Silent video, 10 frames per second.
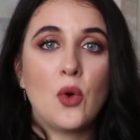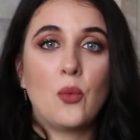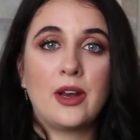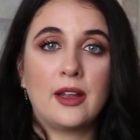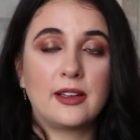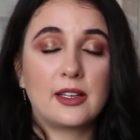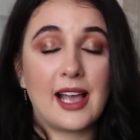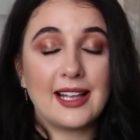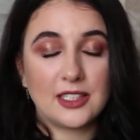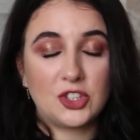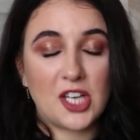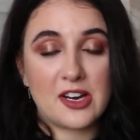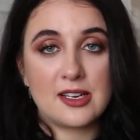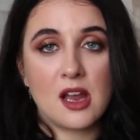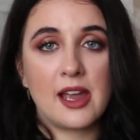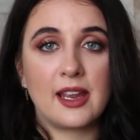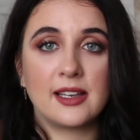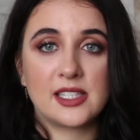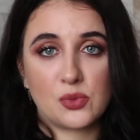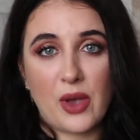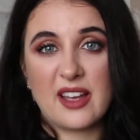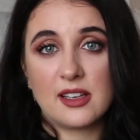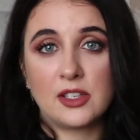As I shower at night, I sweat,